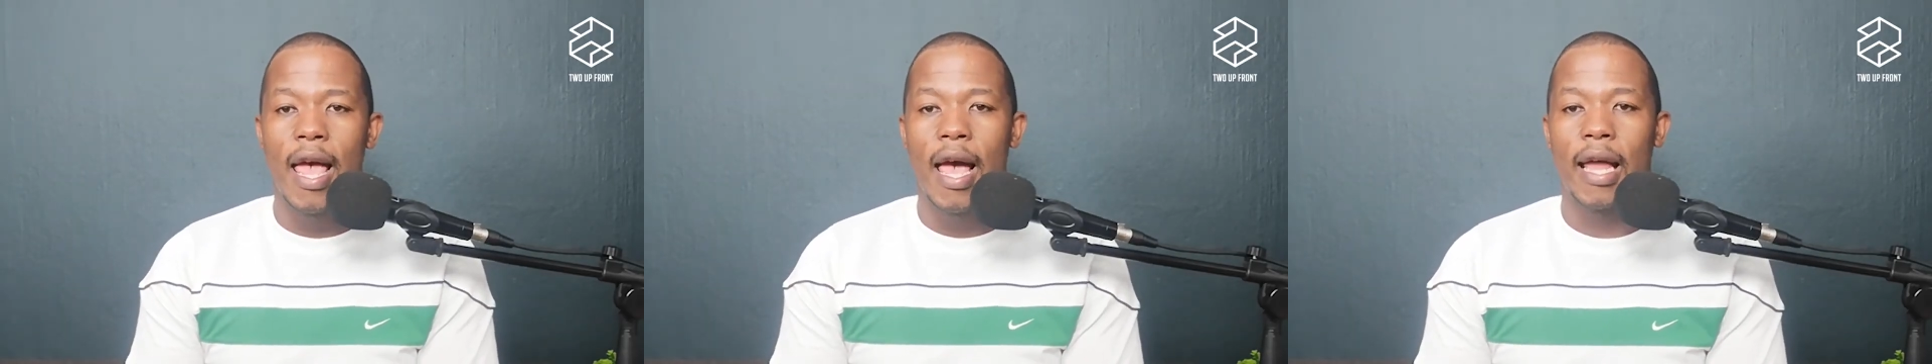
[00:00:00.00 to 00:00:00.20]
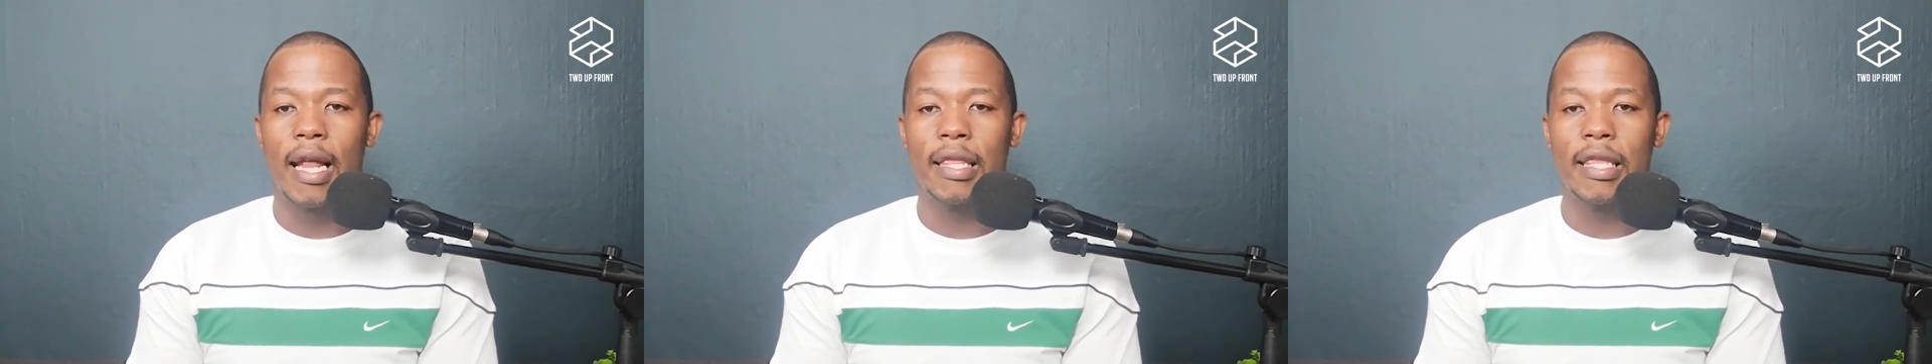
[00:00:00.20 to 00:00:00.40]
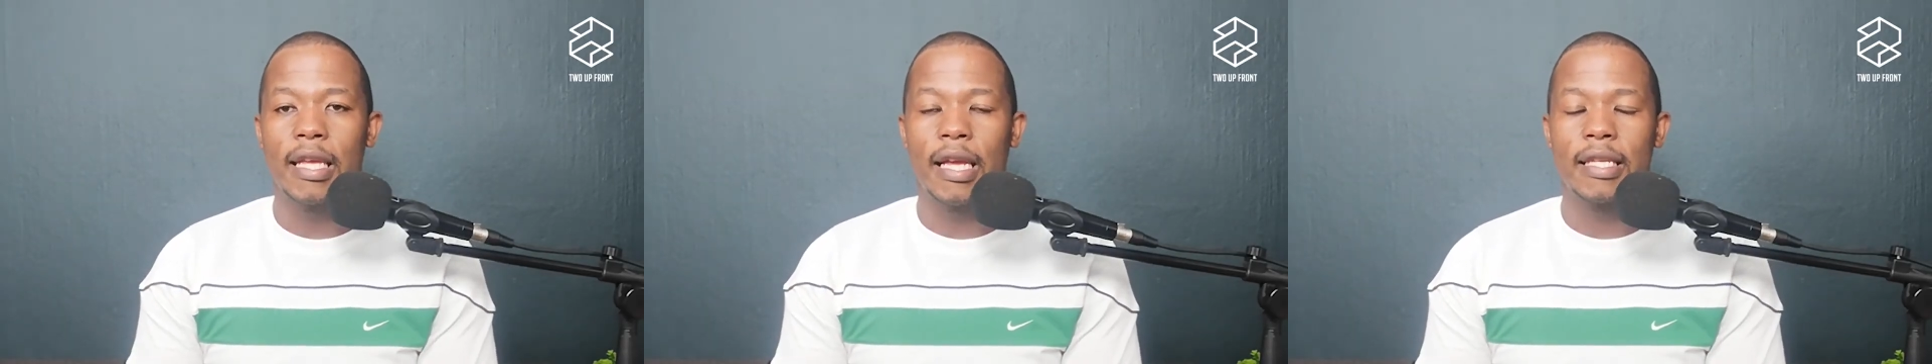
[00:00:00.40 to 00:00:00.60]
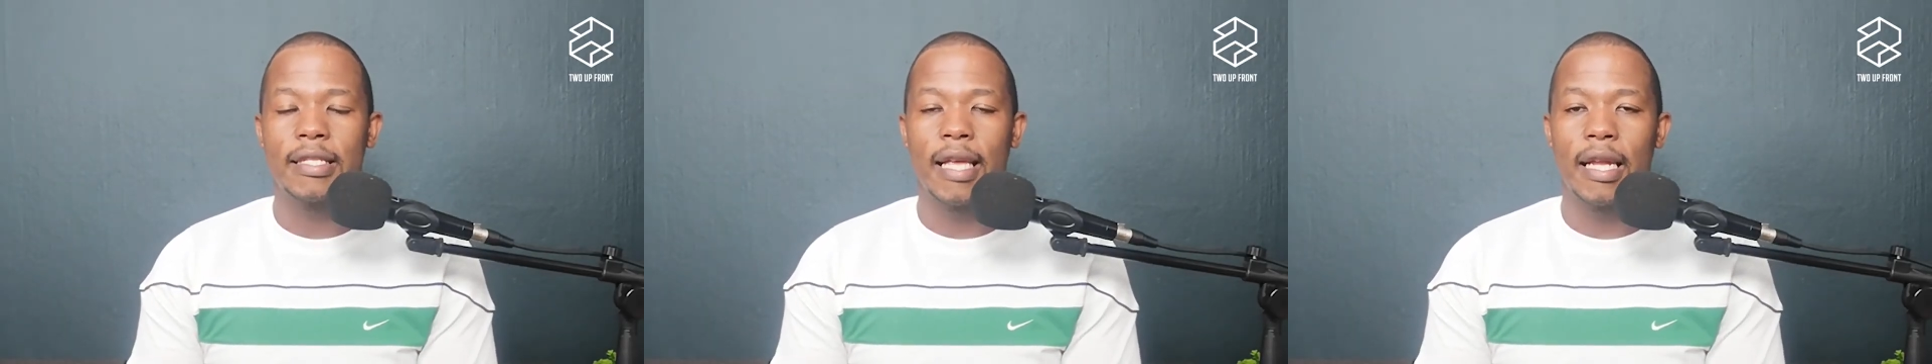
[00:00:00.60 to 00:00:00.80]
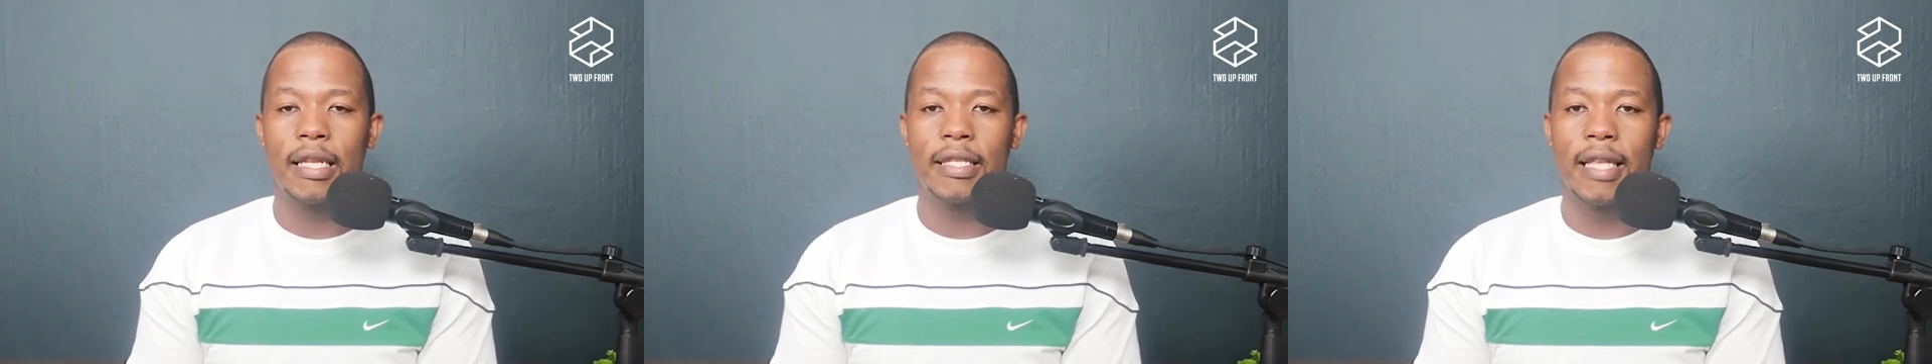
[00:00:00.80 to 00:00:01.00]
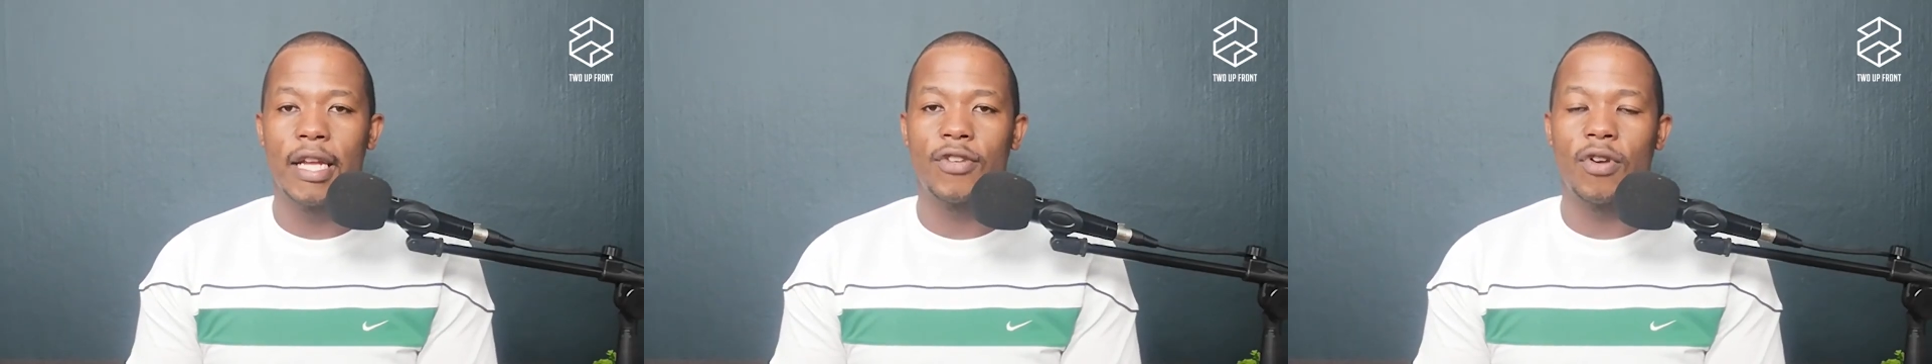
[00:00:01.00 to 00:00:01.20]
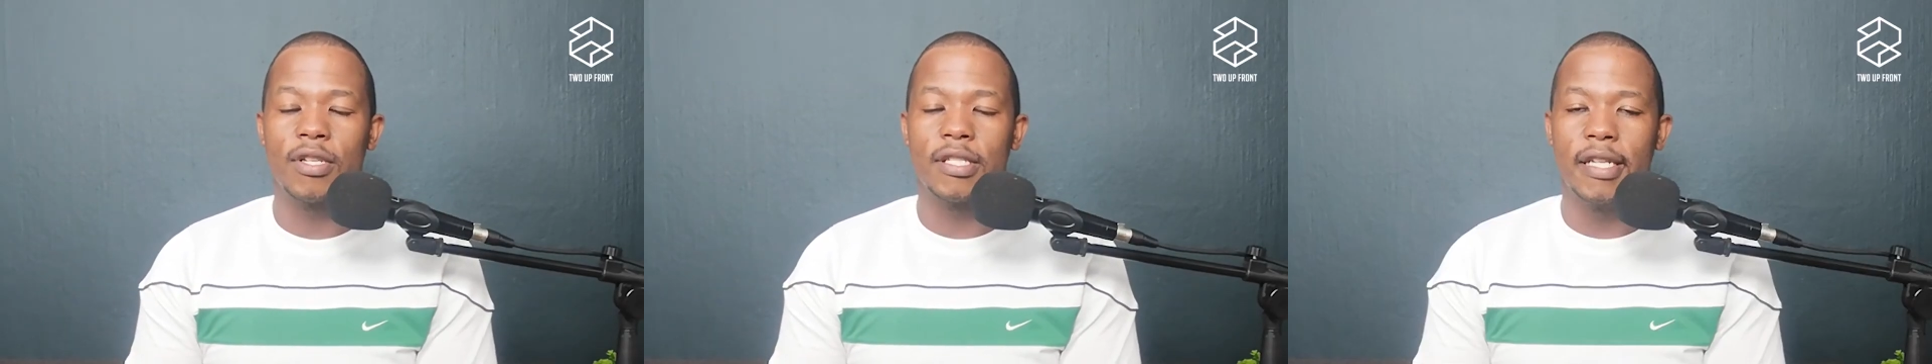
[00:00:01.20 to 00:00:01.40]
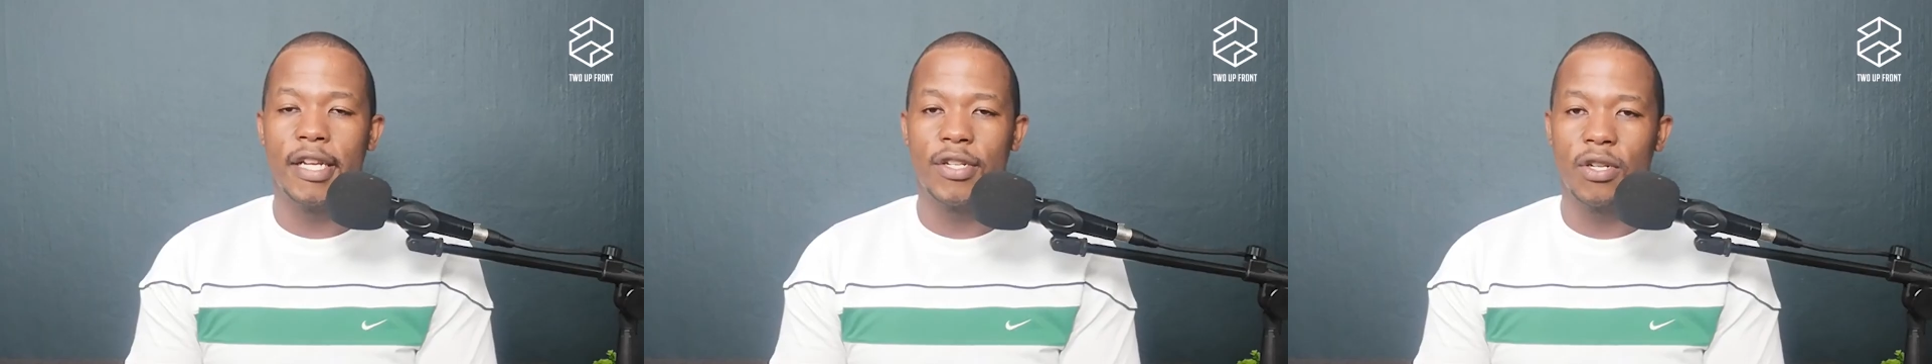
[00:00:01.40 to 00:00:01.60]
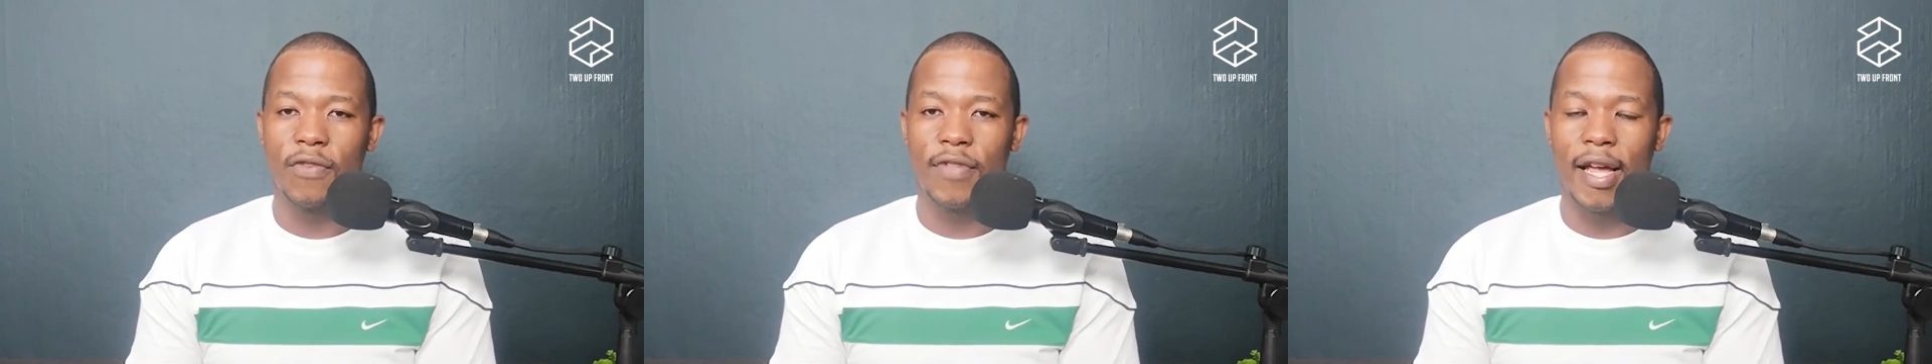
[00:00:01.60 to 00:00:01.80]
and I think it's that translation of